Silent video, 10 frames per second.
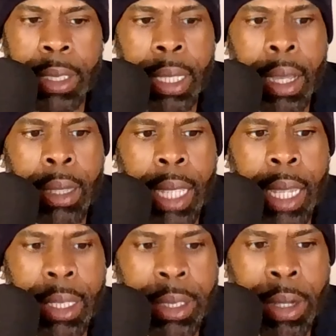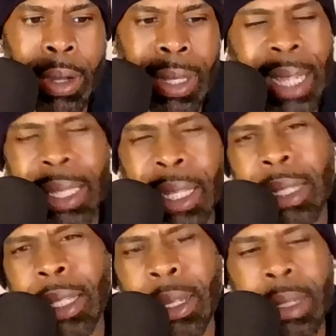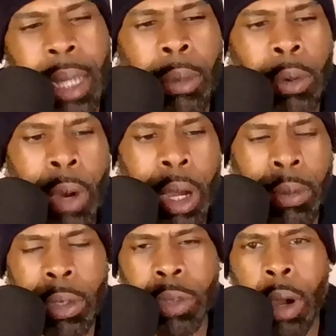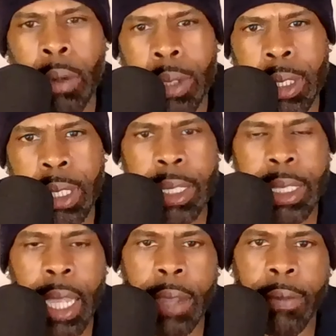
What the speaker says: young ladies are. Like literally, number 1, what's wrong with the Cheesecake